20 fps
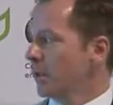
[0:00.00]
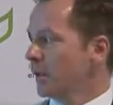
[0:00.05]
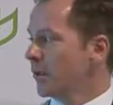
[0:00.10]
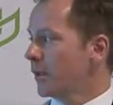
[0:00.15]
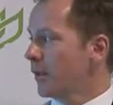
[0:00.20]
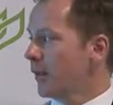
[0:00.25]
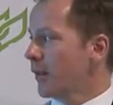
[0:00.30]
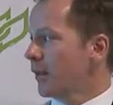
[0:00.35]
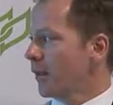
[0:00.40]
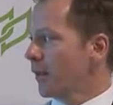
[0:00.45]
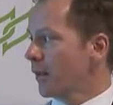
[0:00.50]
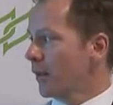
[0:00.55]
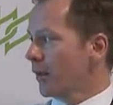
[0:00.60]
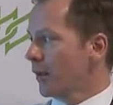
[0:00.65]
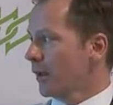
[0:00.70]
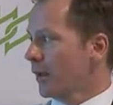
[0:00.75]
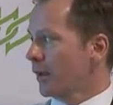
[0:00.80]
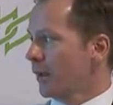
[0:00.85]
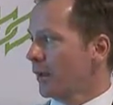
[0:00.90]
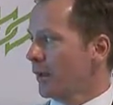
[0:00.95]
This is
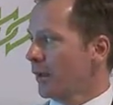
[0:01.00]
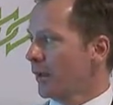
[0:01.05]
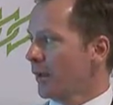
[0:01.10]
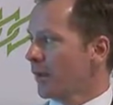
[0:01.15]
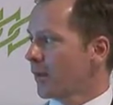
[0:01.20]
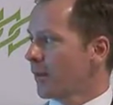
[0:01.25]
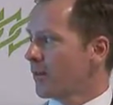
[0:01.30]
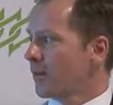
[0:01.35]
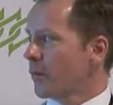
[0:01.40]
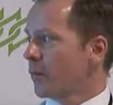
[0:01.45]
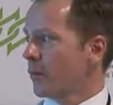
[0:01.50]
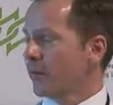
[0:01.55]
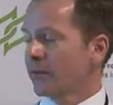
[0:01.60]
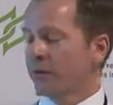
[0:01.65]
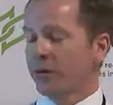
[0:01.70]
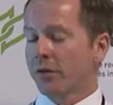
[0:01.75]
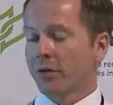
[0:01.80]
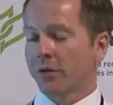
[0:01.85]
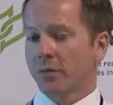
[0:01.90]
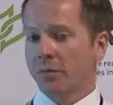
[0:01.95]
again the example of
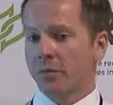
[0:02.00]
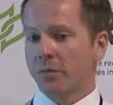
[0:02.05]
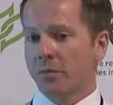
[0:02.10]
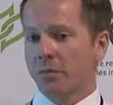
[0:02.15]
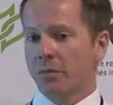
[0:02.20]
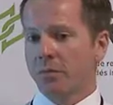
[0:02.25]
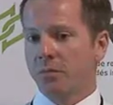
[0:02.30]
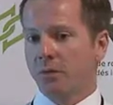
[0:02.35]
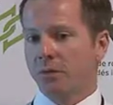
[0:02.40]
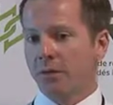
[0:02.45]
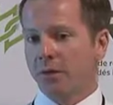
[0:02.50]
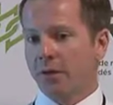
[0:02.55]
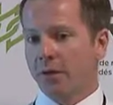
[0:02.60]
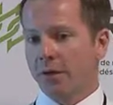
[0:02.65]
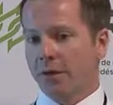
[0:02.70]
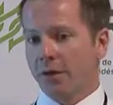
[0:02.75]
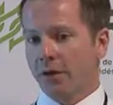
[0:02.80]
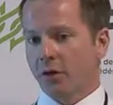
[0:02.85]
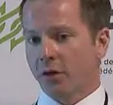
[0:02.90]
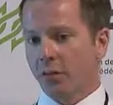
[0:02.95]
the
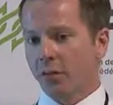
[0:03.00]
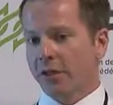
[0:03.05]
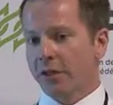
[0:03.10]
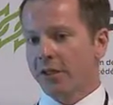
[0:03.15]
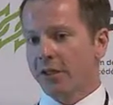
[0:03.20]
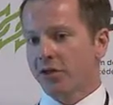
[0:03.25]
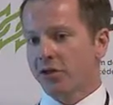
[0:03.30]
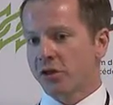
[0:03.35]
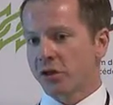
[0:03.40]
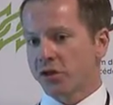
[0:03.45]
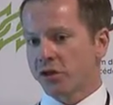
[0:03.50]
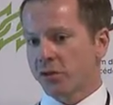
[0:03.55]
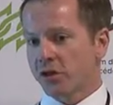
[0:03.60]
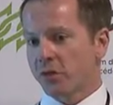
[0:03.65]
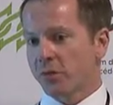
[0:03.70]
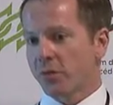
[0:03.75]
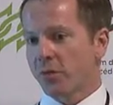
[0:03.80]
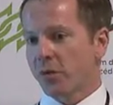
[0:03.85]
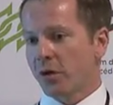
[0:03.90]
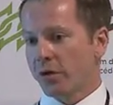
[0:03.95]
anaerobic
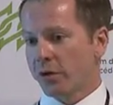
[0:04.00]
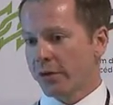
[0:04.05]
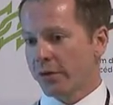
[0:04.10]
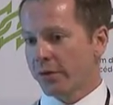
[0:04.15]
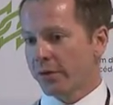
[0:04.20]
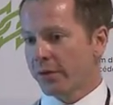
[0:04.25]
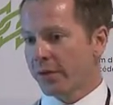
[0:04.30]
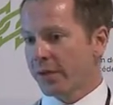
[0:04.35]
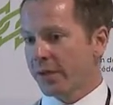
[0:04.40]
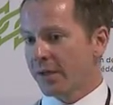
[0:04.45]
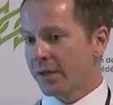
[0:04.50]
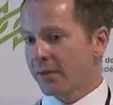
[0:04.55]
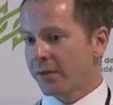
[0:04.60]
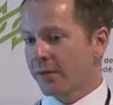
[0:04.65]
digestion bunker that